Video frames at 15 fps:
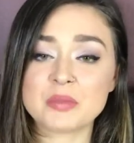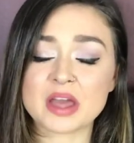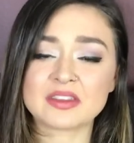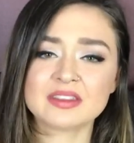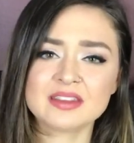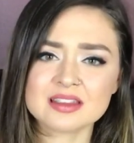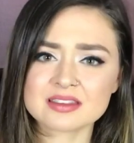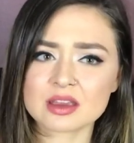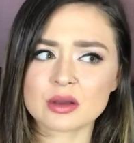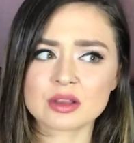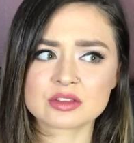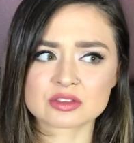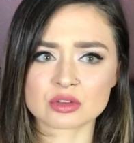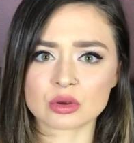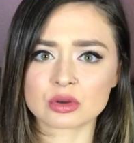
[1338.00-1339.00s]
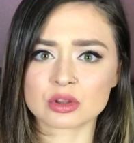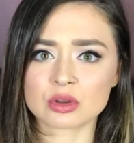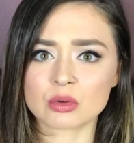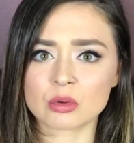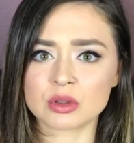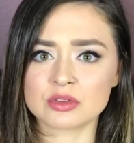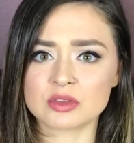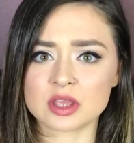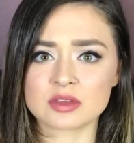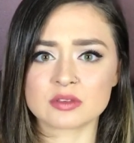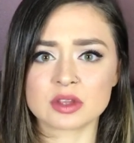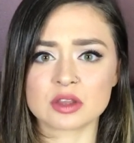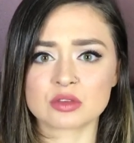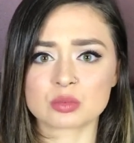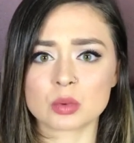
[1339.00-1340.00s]
think that's how I started on
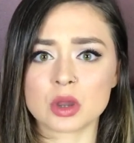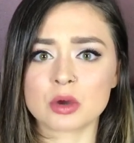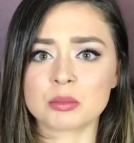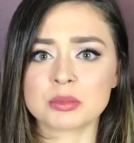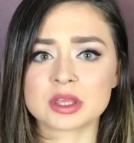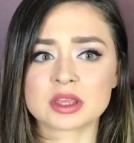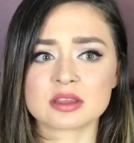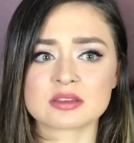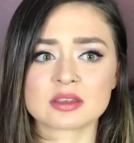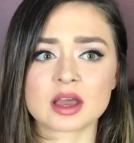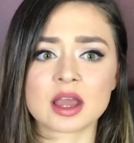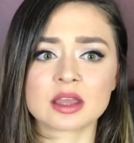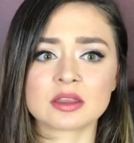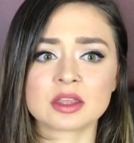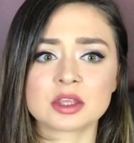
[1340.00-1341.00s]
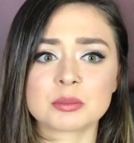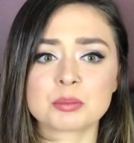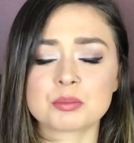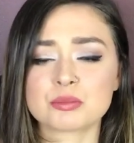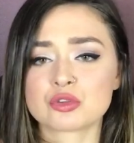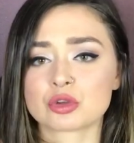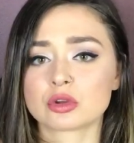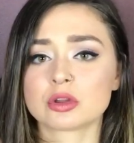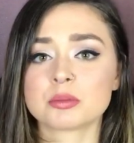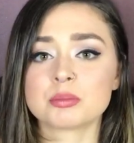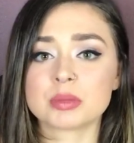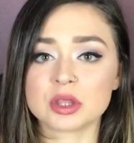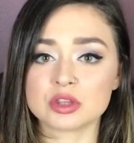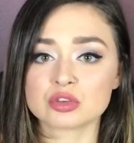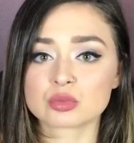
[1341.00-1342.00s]
David as well, because I started
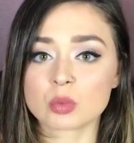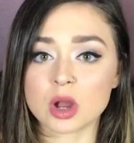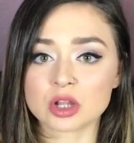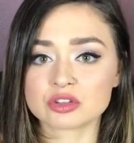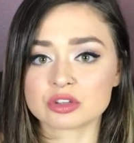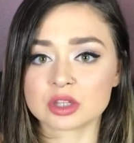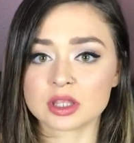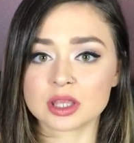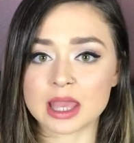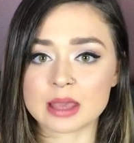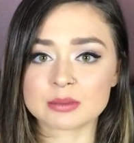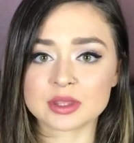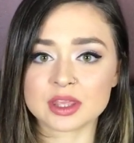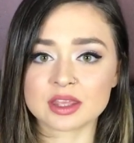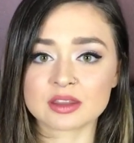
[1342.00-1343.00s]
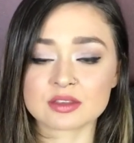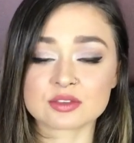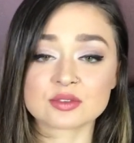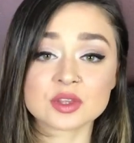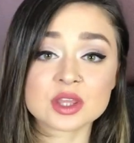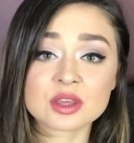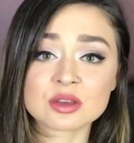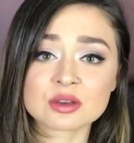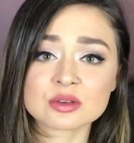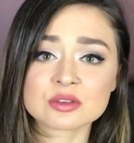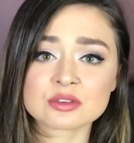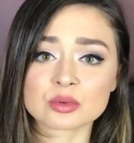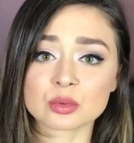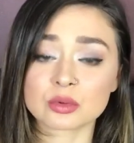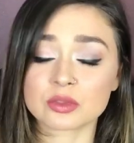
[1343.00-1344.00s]
binge watching Gabbie Hanna's
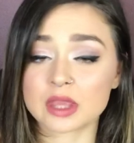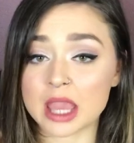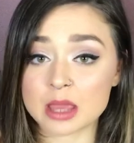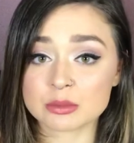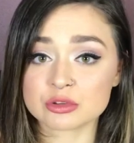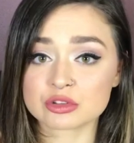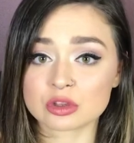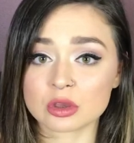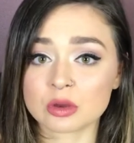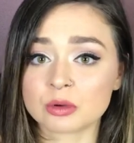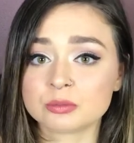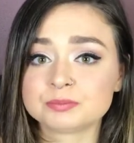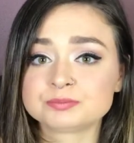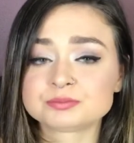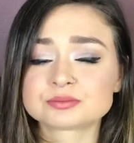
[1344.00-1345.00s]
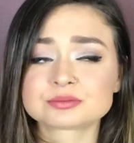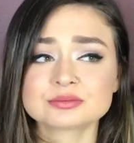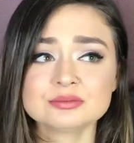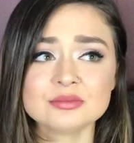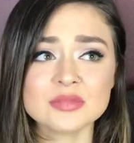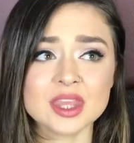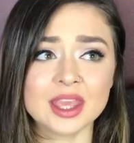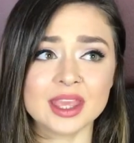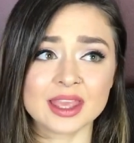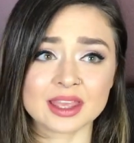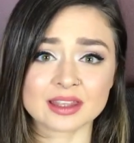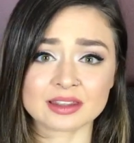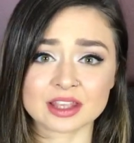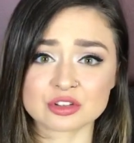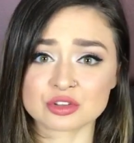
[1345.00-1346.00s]
videos or the Gabbie Show,
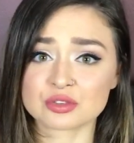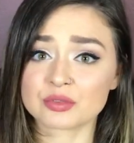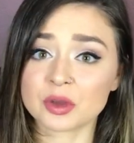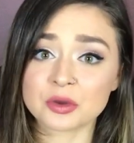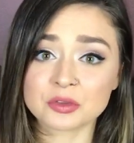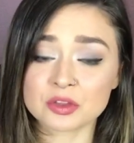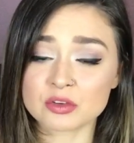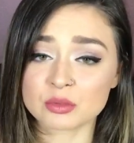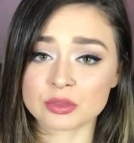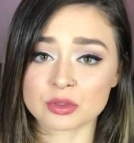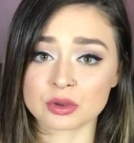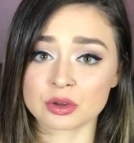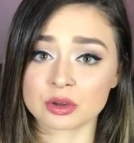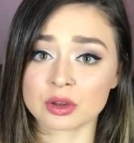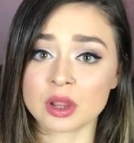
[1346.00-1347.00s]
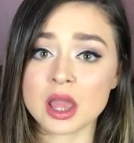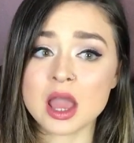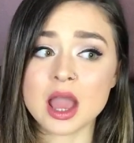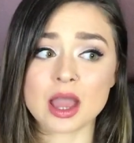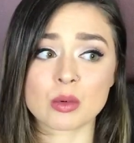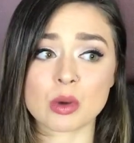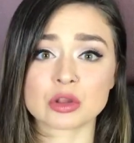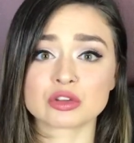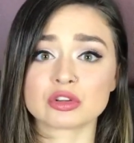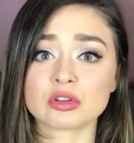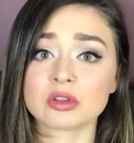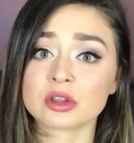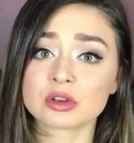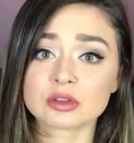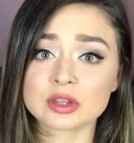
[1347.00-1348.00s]
and I just fell in love with her. I watched
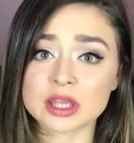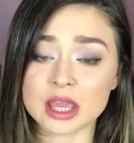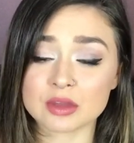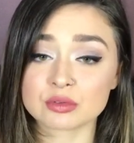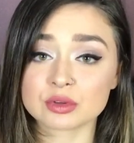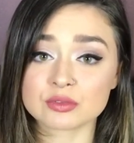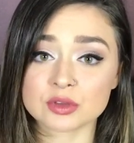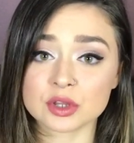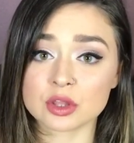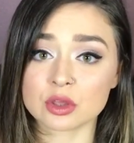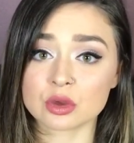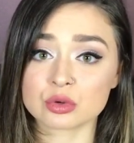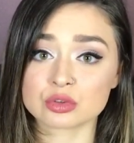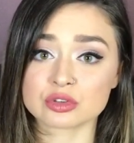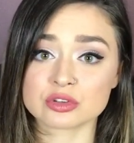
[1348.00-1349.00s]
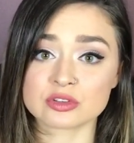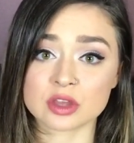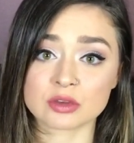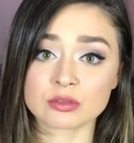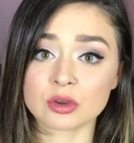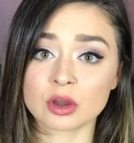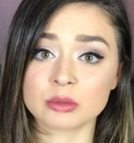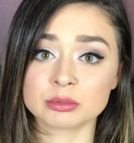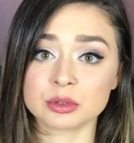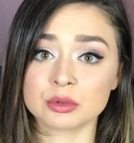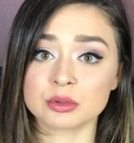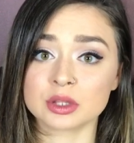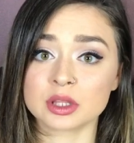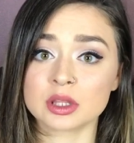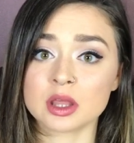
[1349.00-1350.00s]
literally every video she's ever
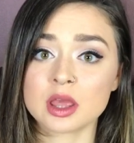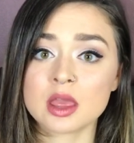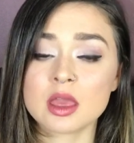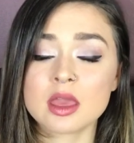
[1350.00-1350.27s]
uploaded,